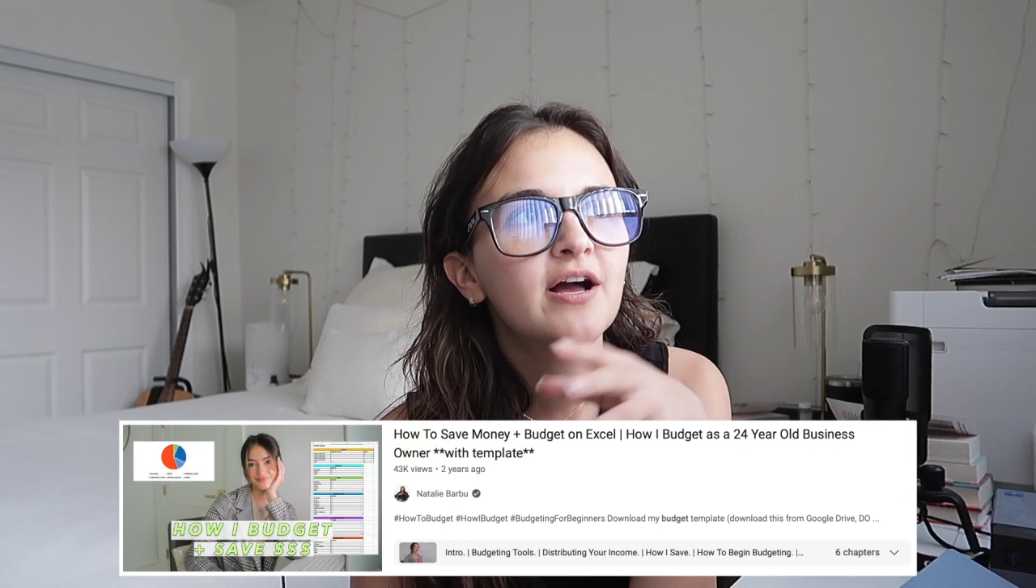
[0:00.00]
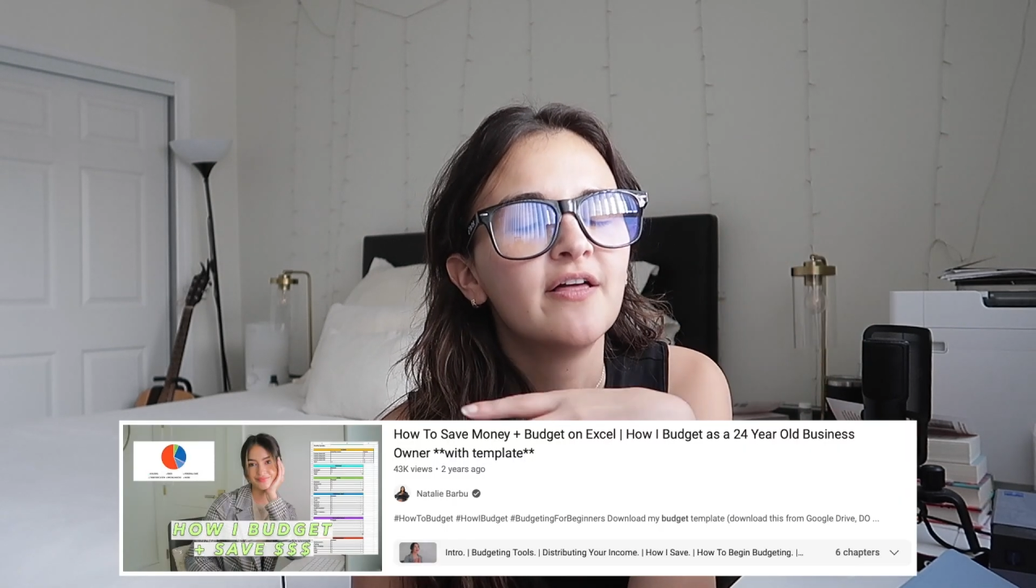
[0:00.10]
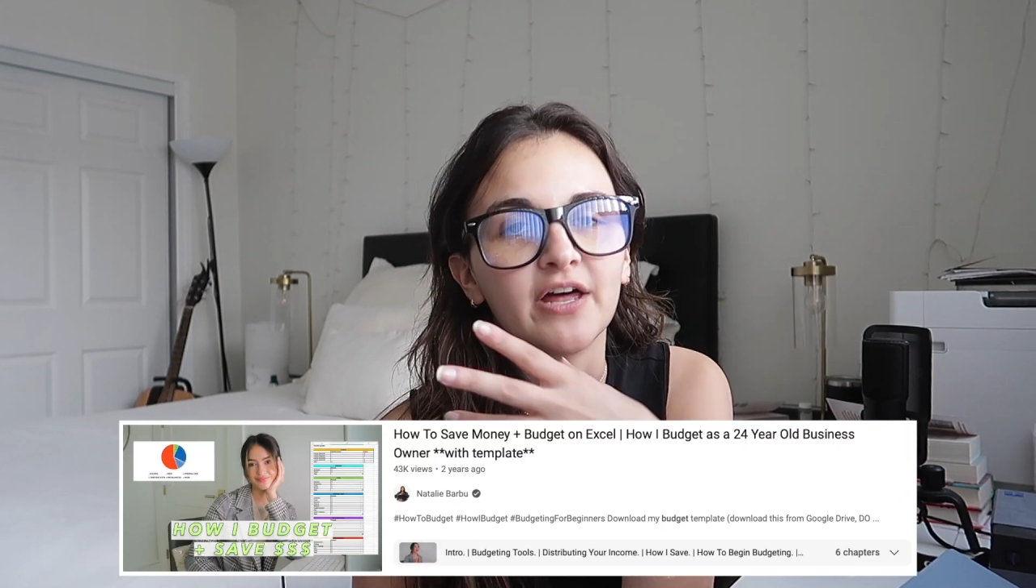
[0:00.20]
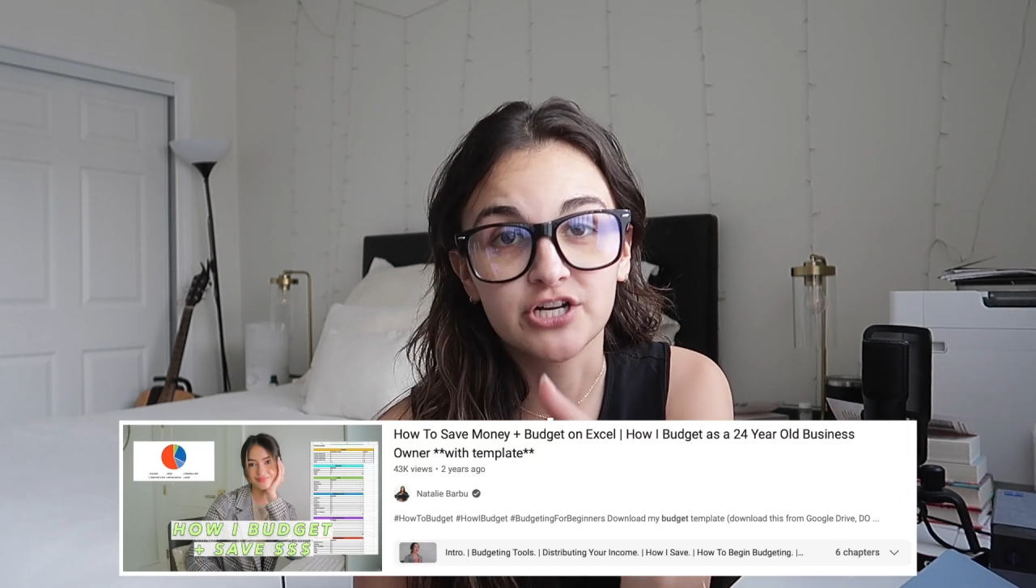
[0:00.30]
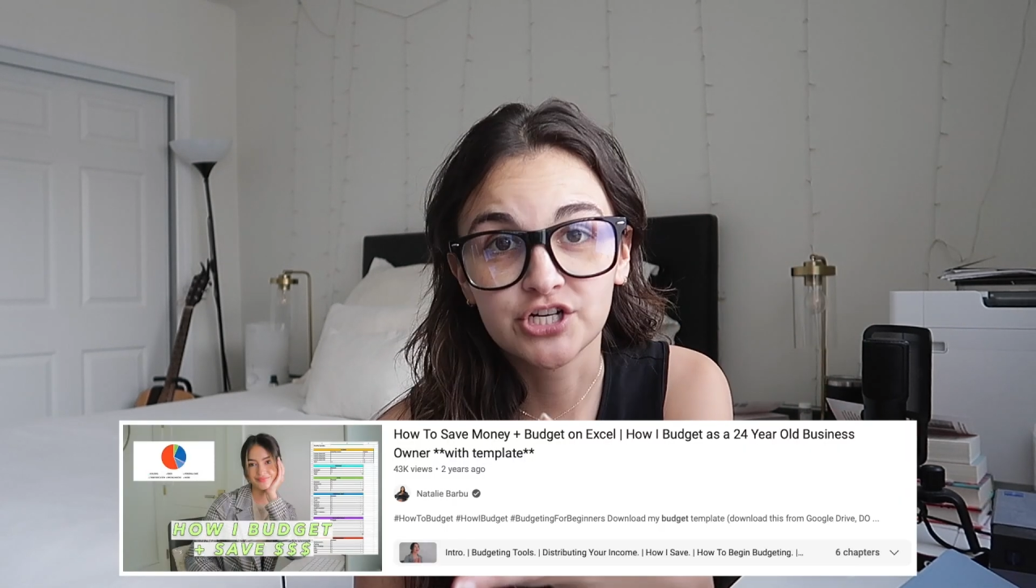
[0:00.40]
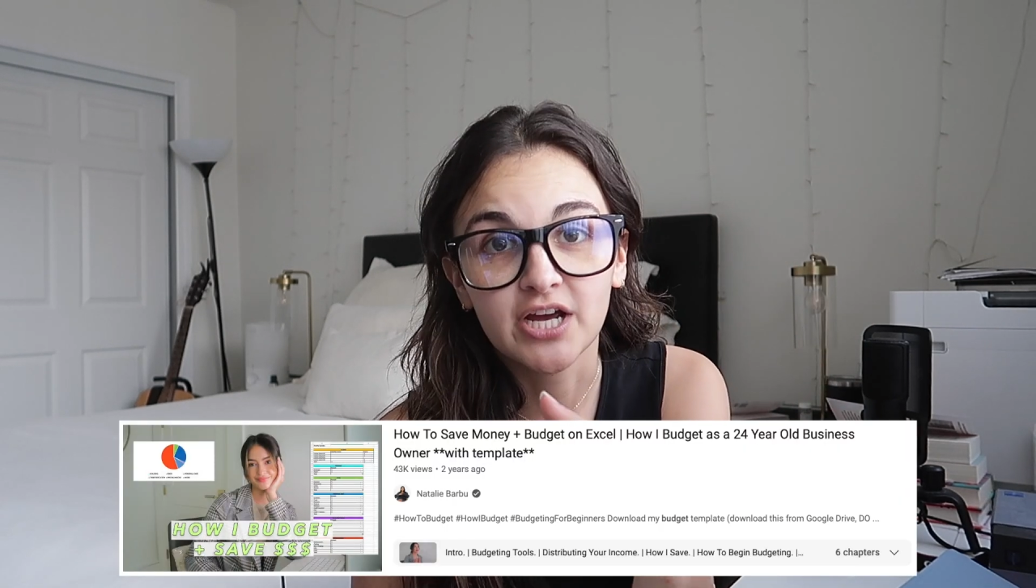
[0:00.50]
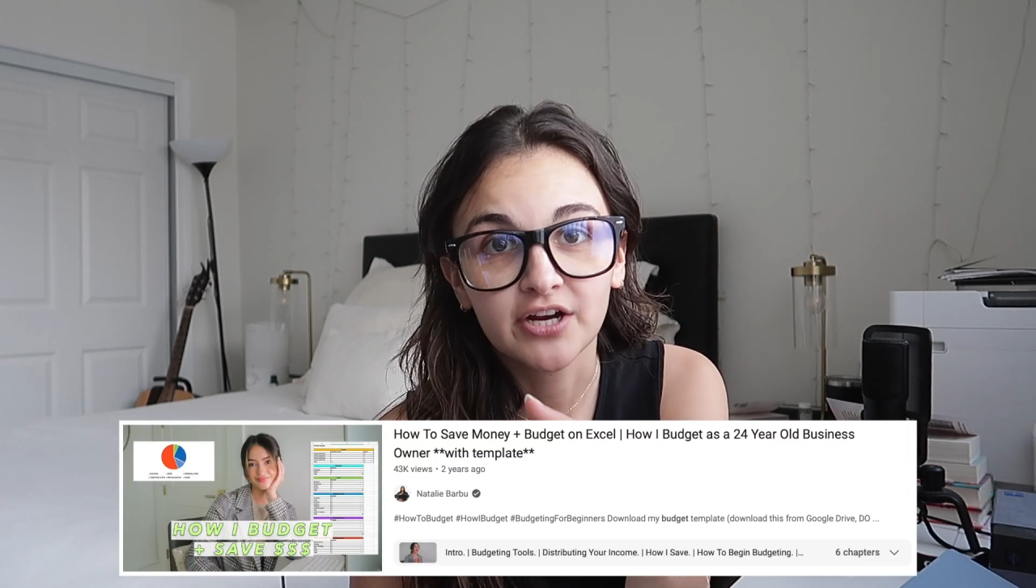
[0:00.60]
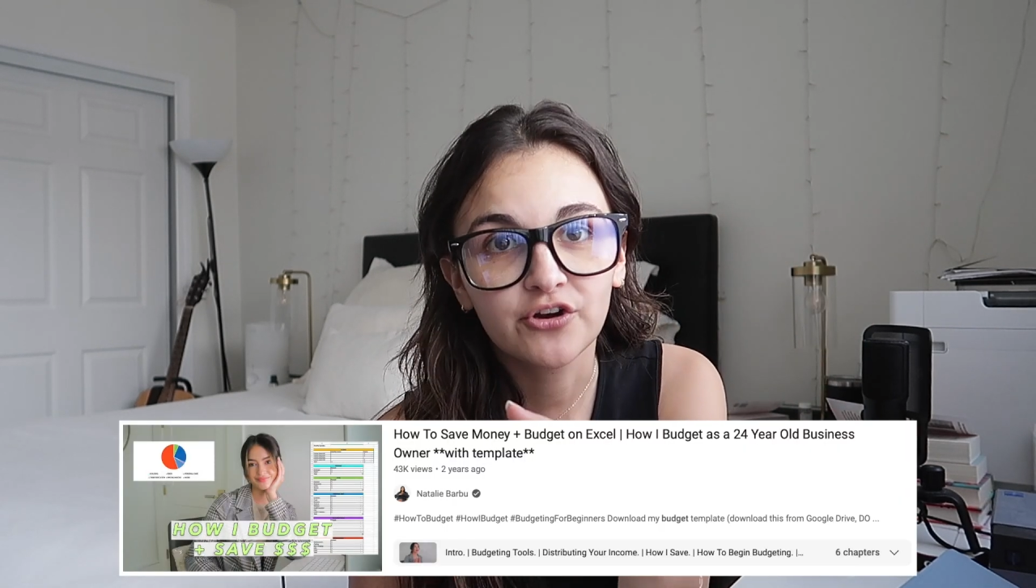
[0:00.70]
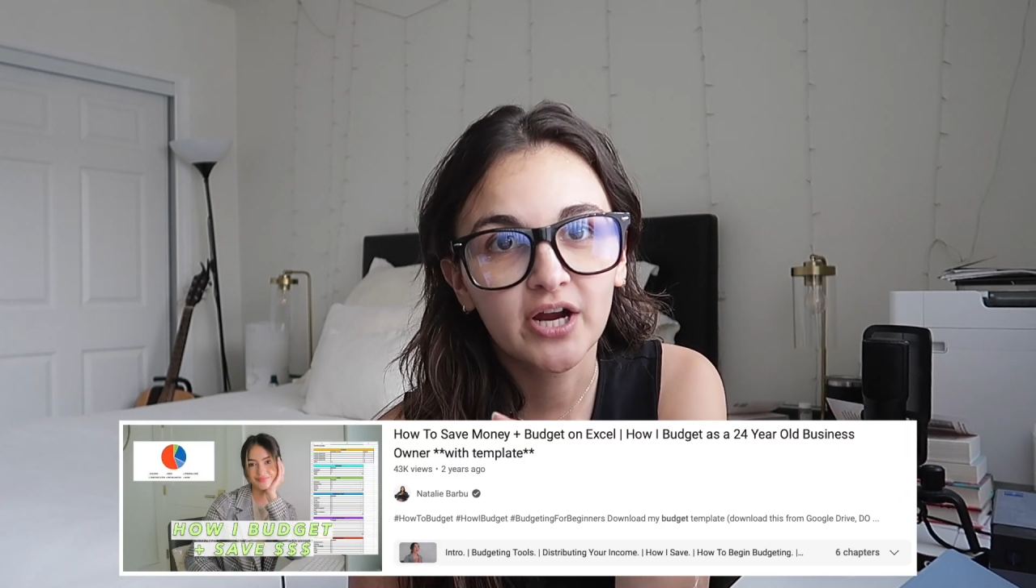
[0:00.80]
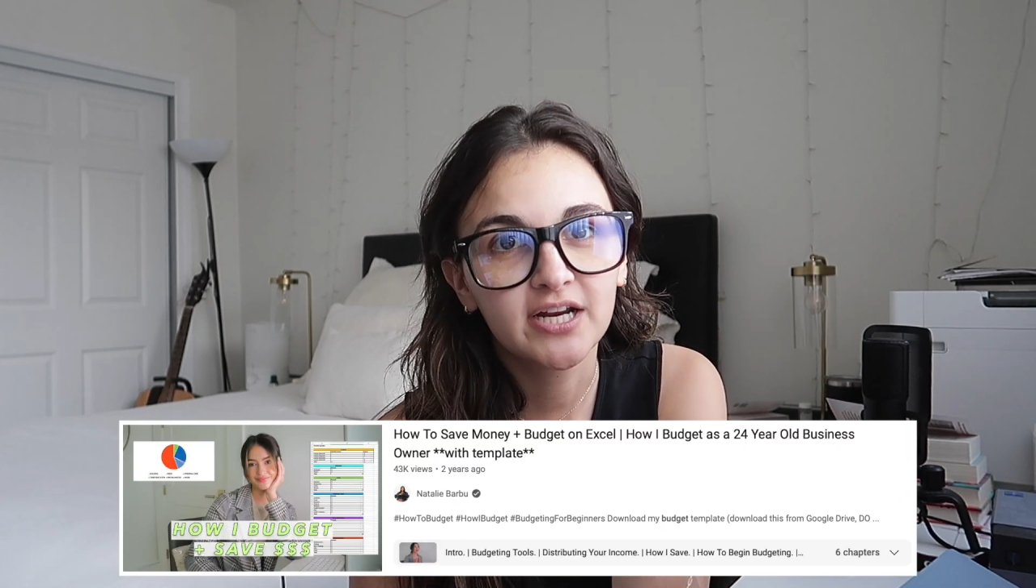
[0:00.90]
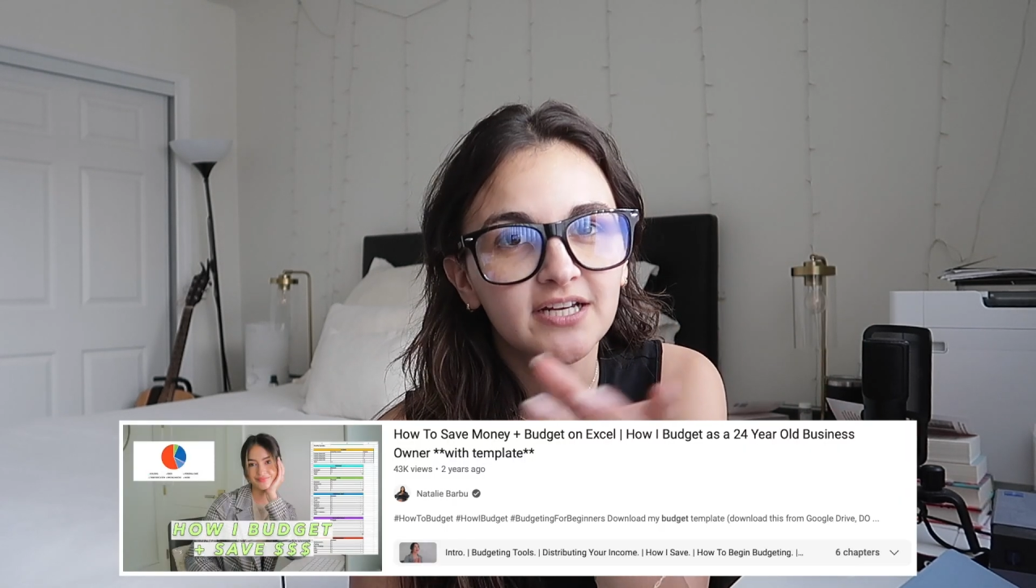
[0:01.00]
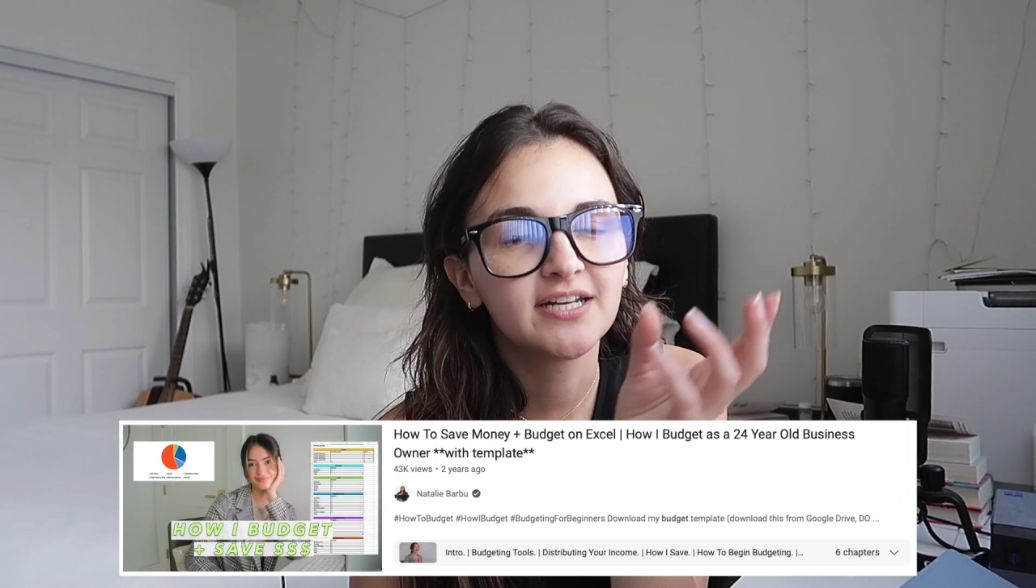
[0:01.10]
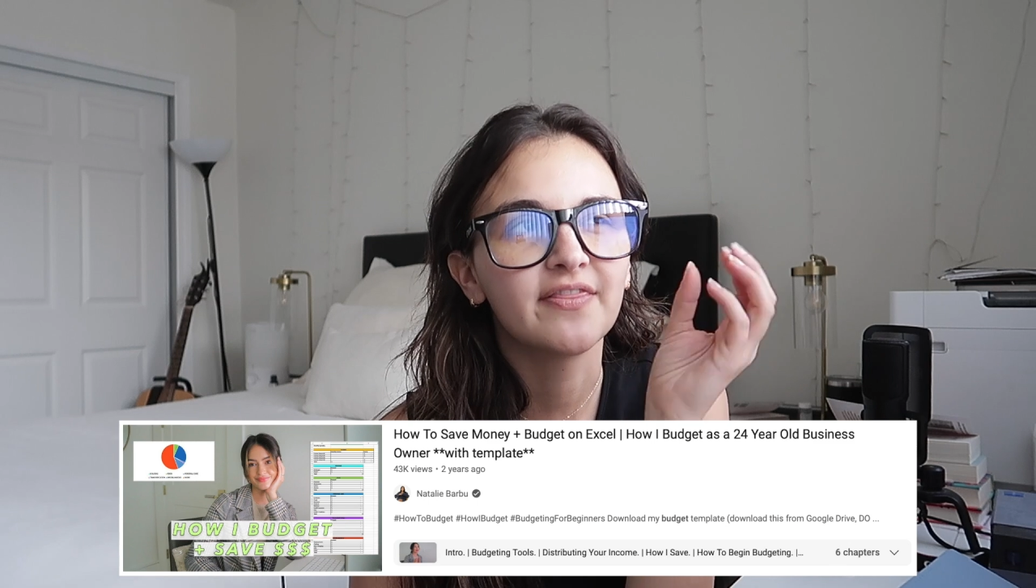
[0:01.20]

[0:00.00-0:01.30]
that she had created,